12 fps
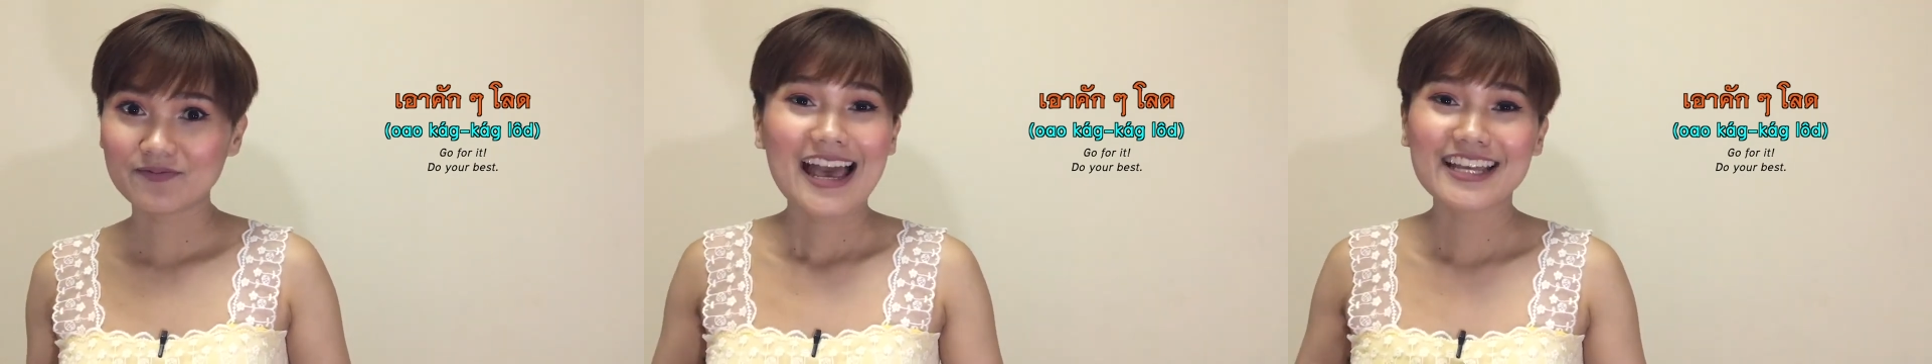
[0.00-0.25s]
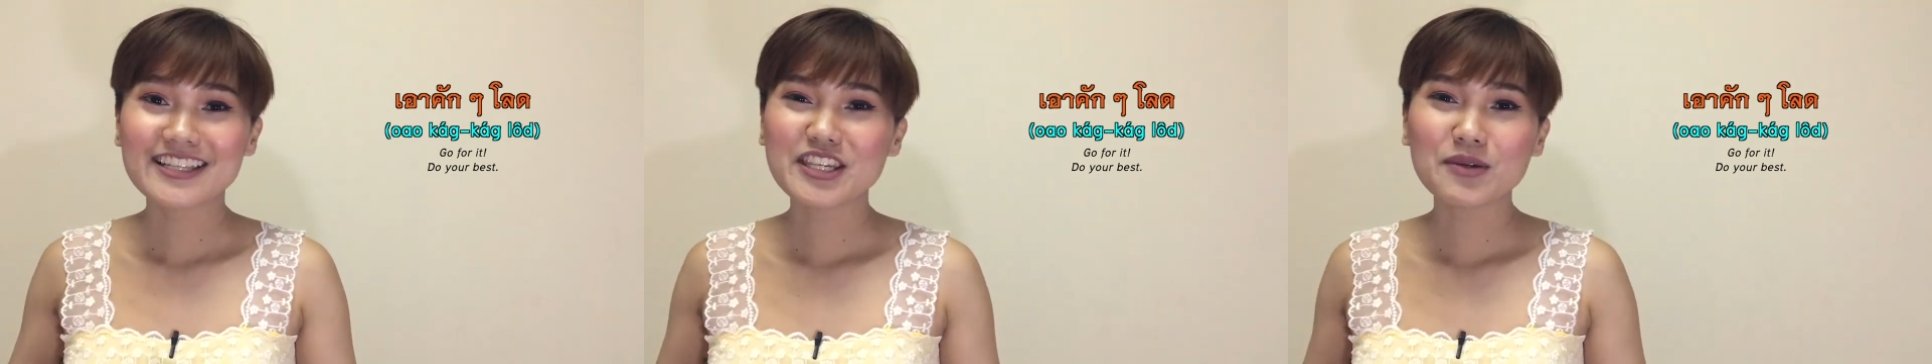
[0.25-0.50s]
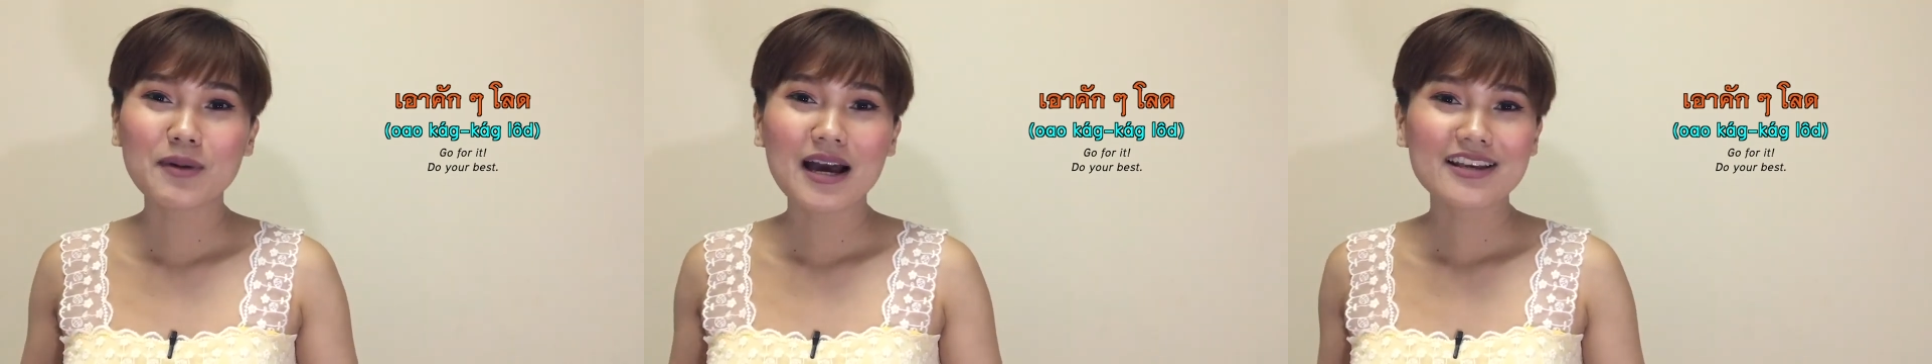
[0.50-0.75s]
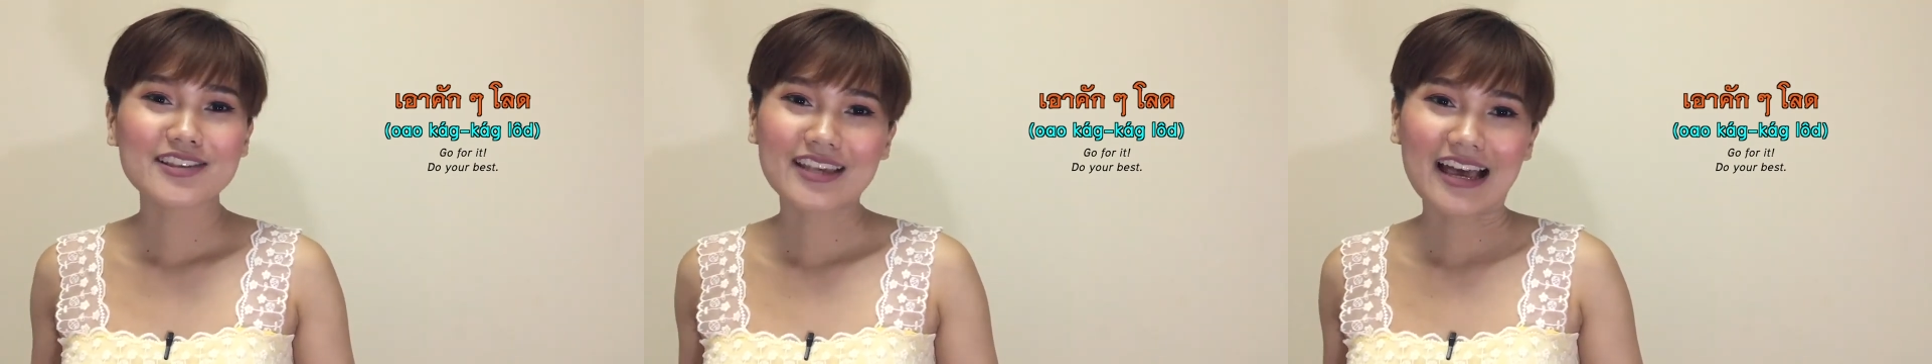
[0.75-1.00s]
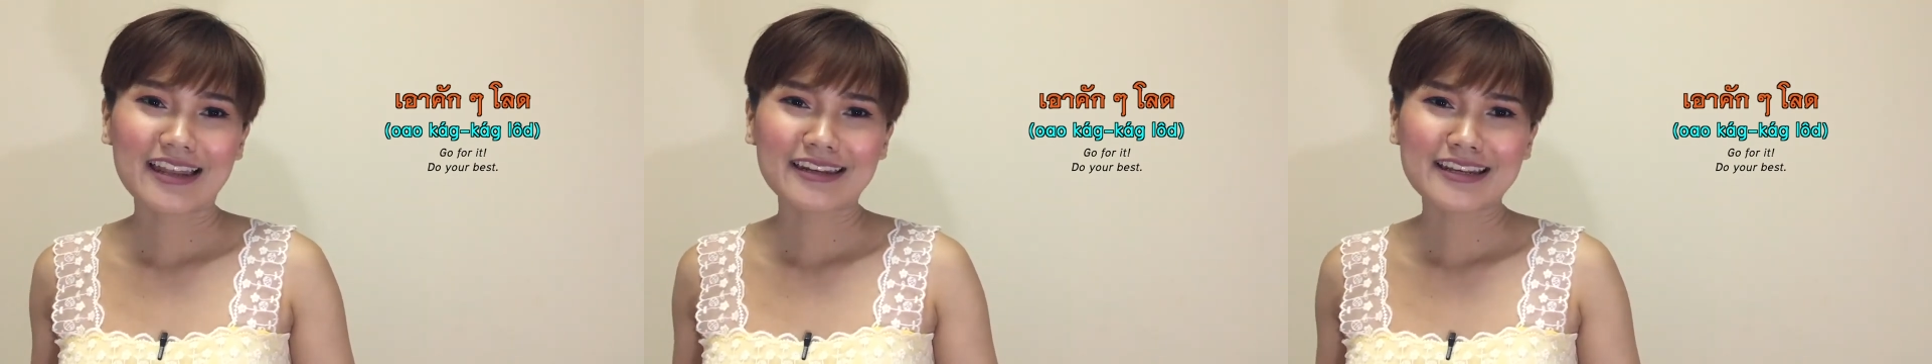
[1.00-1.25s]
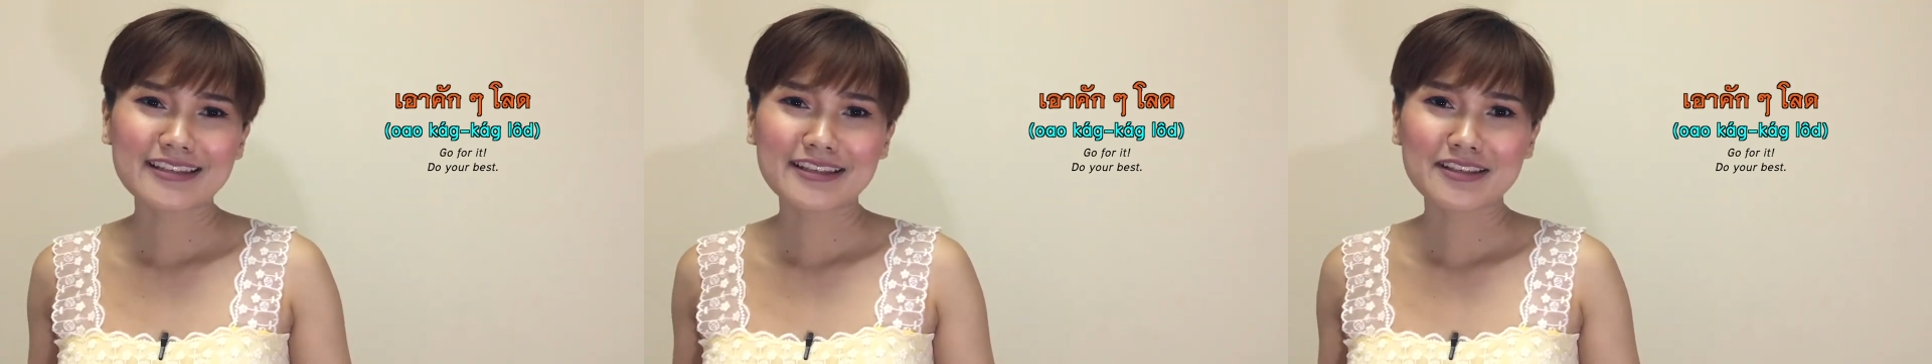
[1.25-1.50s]
and she buys
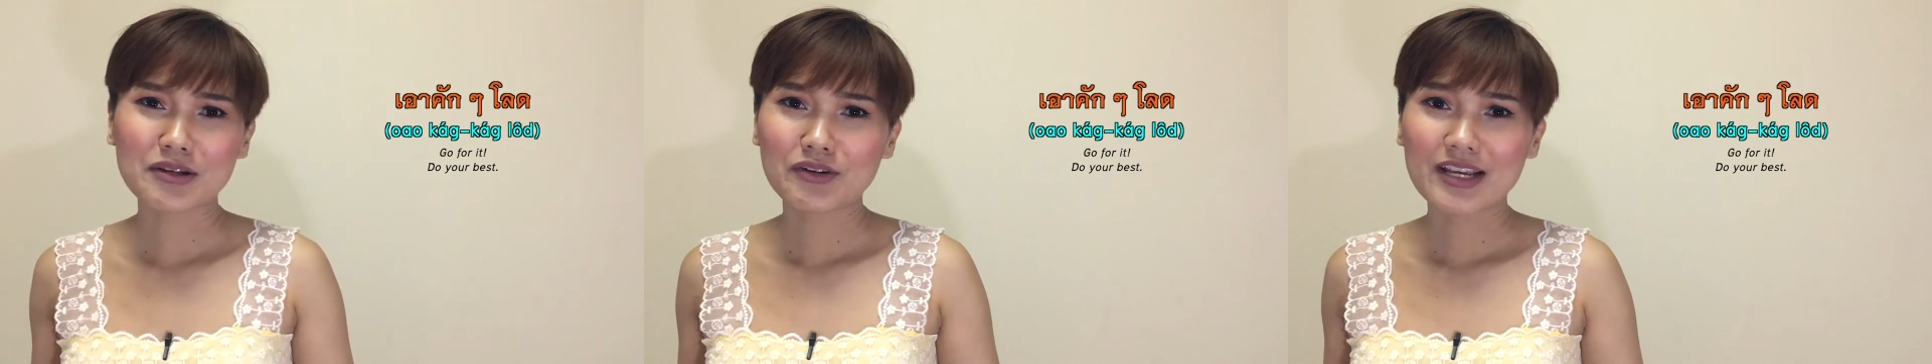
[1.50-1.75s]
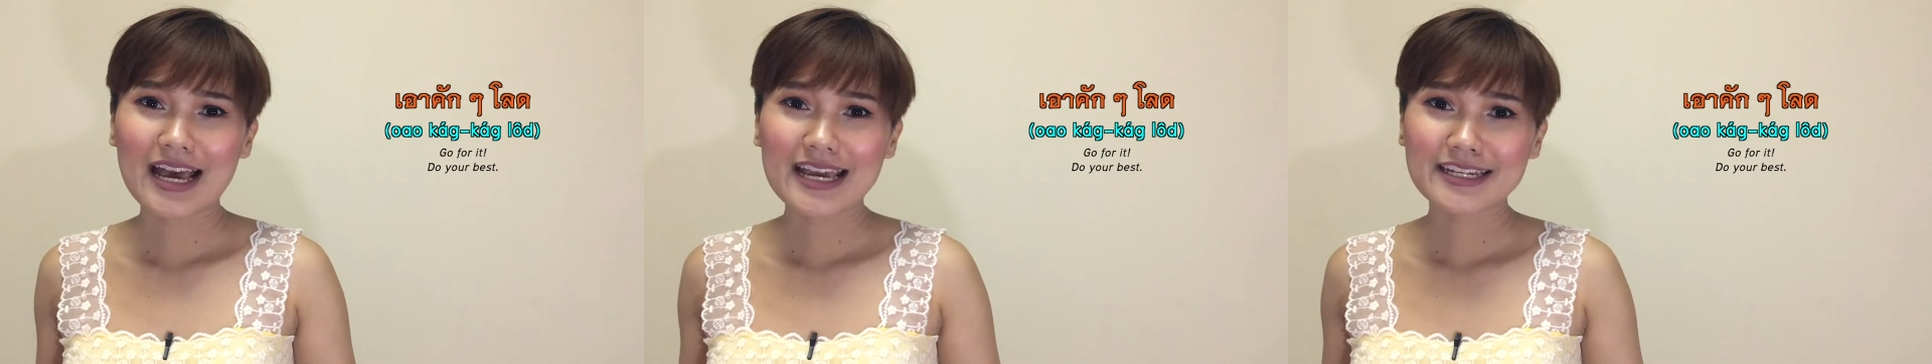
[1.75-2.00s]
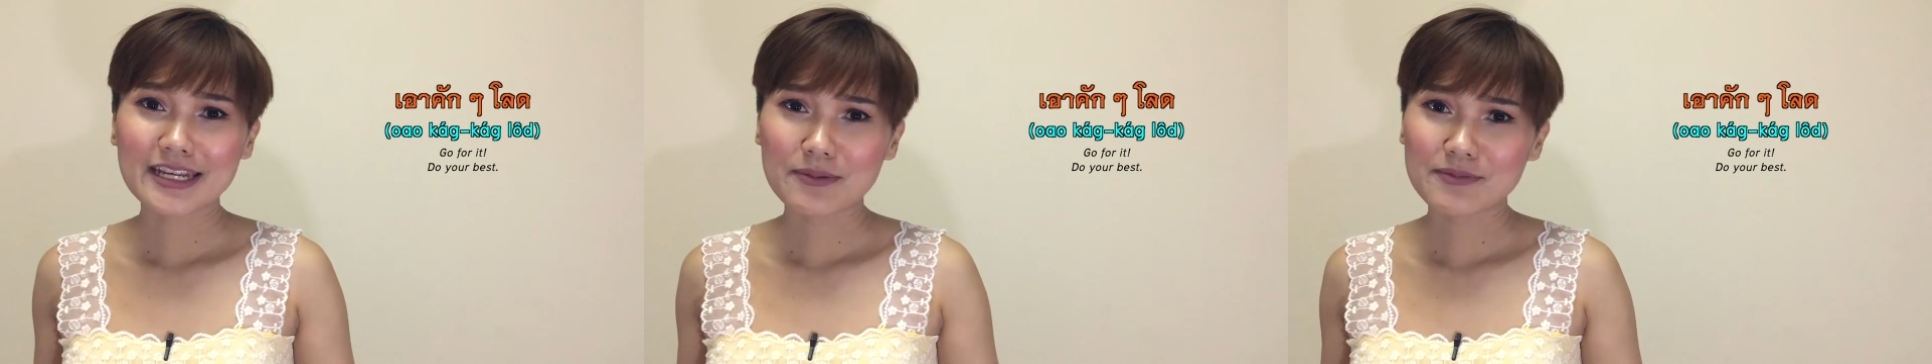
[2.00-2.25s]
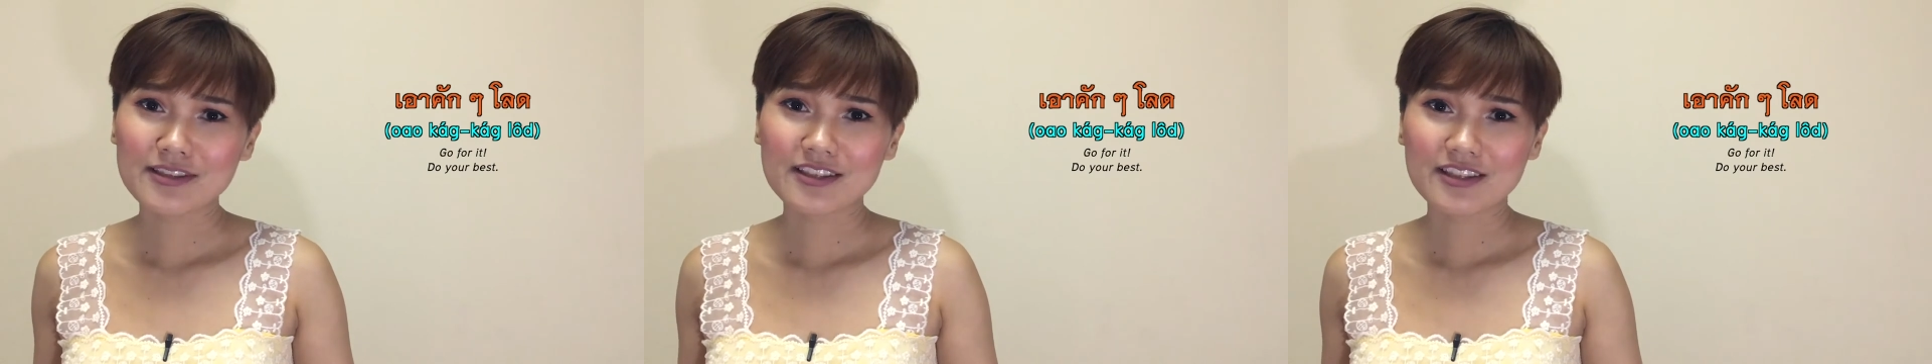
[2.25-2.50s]
unnecessary items